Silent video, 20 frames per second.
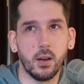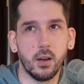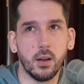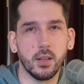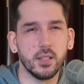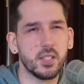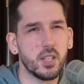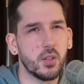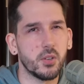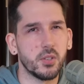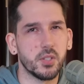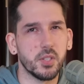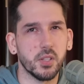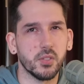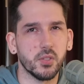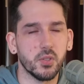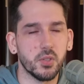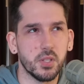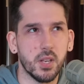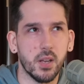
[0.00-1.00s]
it's either
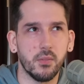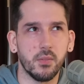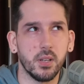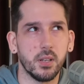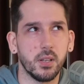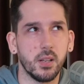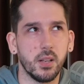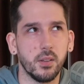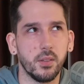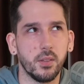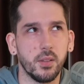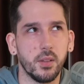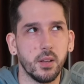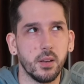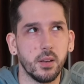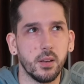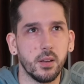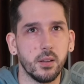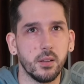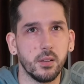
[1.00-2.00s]
6 or 7 in
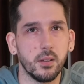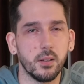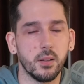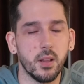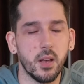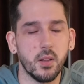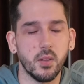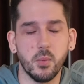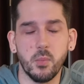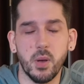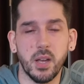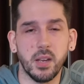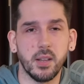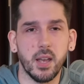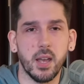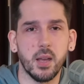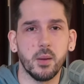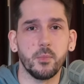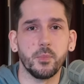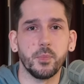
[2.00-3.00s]
the main
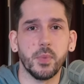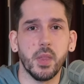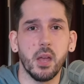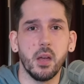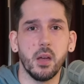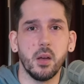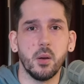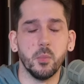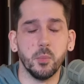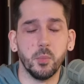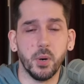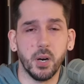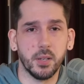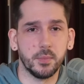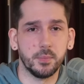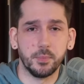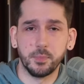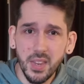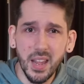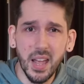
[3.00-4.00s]
game.
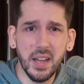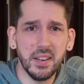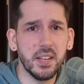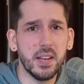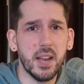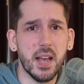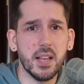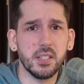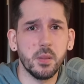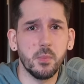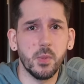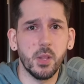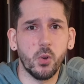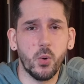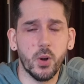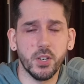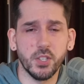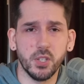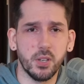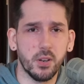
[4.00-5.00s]
But I did ask them the
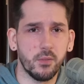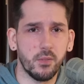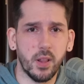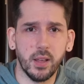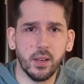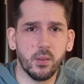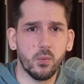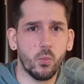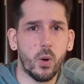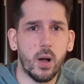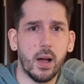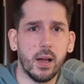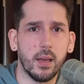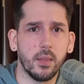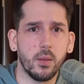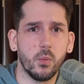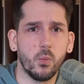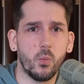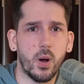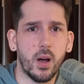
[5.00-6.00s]
question of like
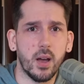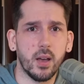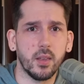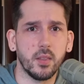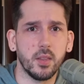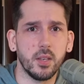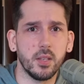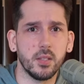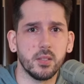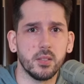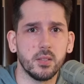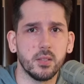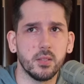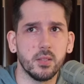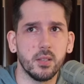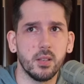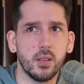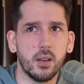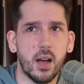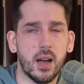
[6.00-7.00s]
why these
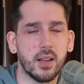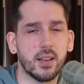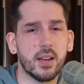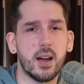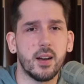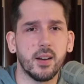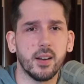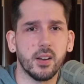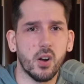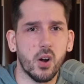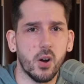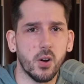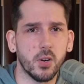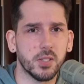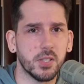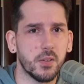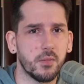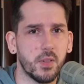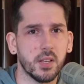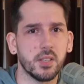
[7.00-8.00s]
iconic
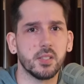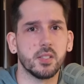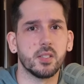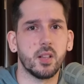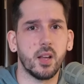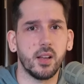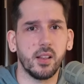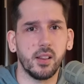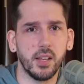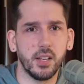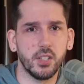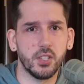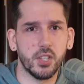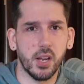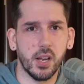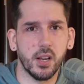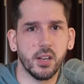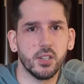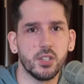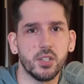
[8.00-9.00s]
cards have like slightly
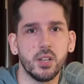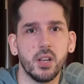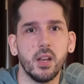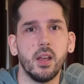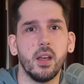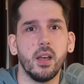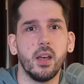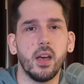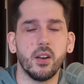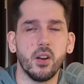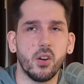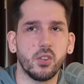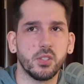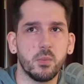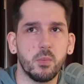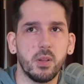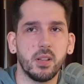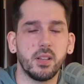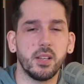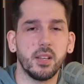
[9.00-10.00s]
changed, and
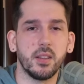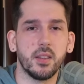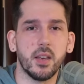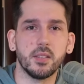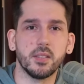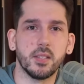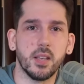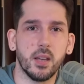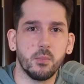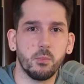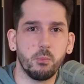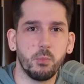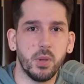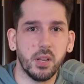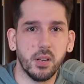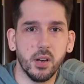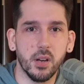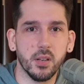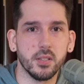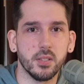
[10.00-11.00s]
ultimately they said
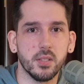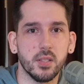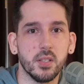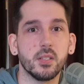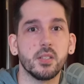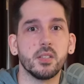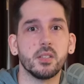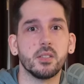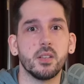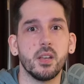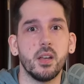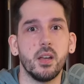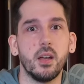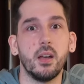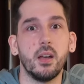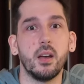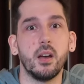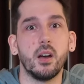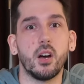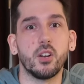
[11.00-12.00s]
because this is
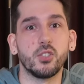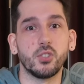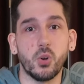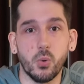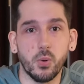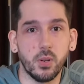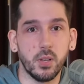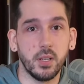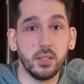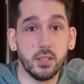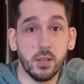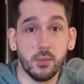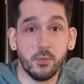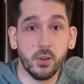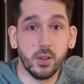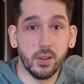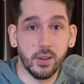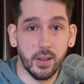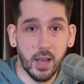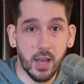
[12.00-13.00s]
a totally
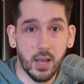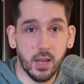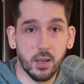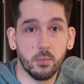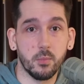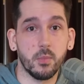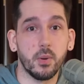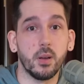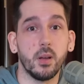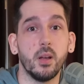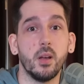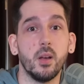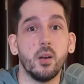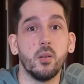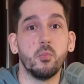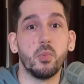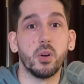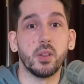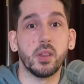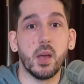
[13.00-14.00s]
different game,
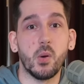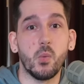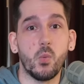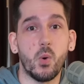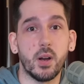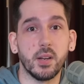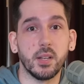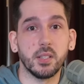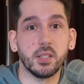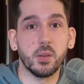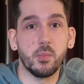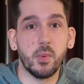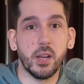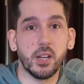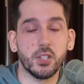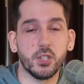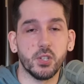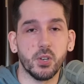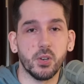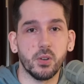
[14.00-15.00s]
but they wanted to make
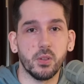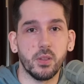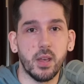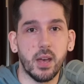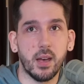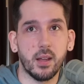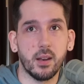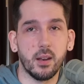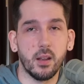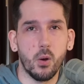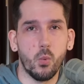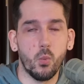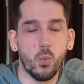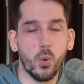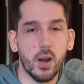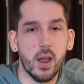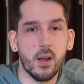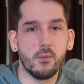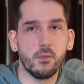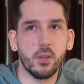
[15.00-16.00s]
sure that
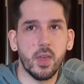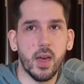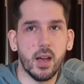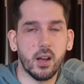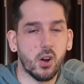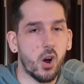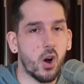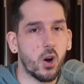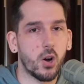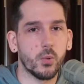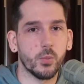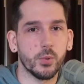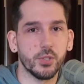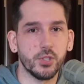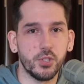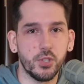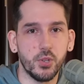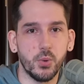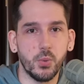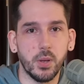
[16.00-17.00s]
whatever that card
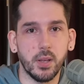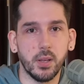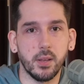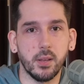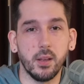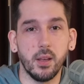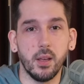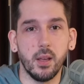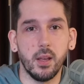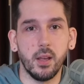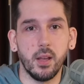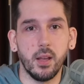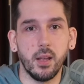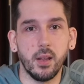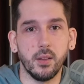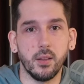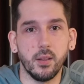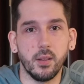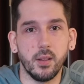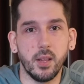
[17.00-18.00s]
was doing
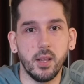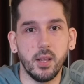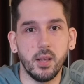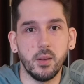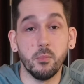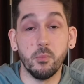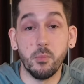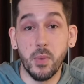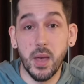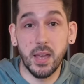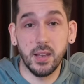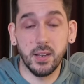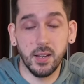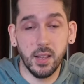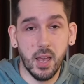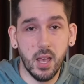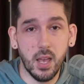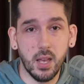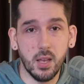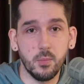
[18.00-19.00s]
in the main
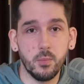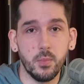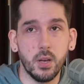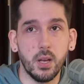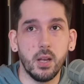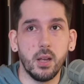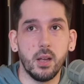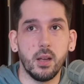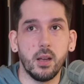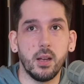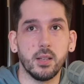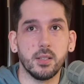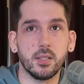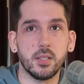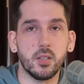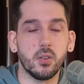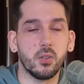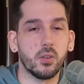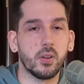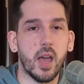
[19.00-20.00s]
game, it
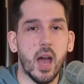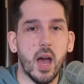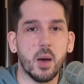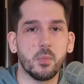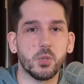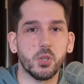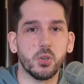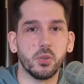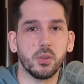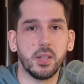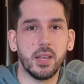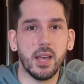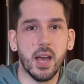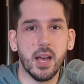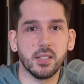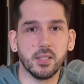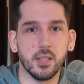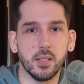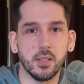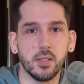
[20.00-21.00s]
still captured the
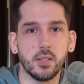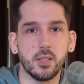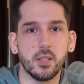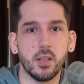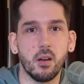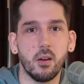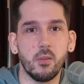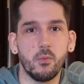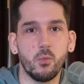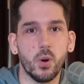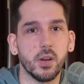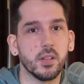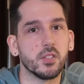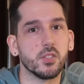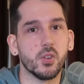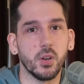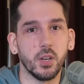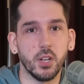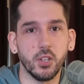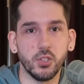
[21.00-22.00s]
essence of what it's
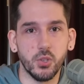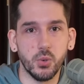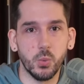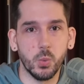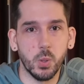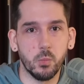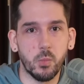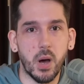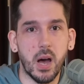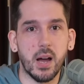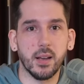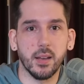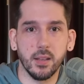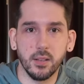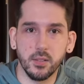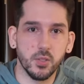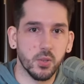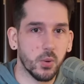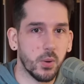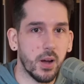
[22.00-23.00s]
going to do in
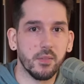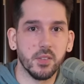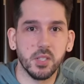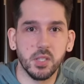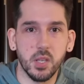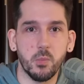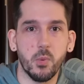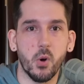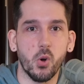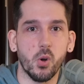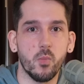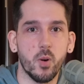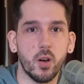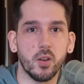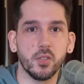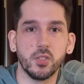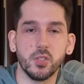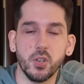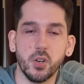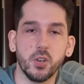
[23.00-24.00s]
Pocket. So obviously Pokeball
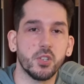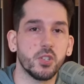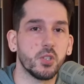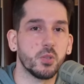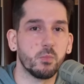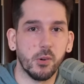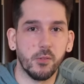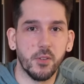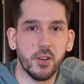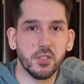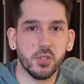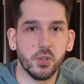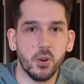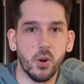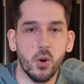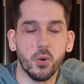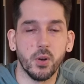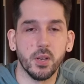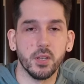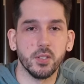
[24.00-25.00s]
is search, Professor
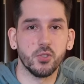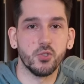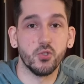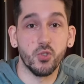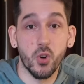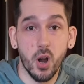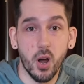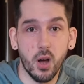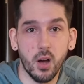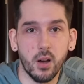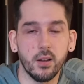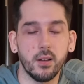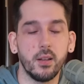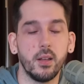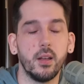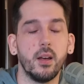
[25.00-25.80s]
Oak is draw.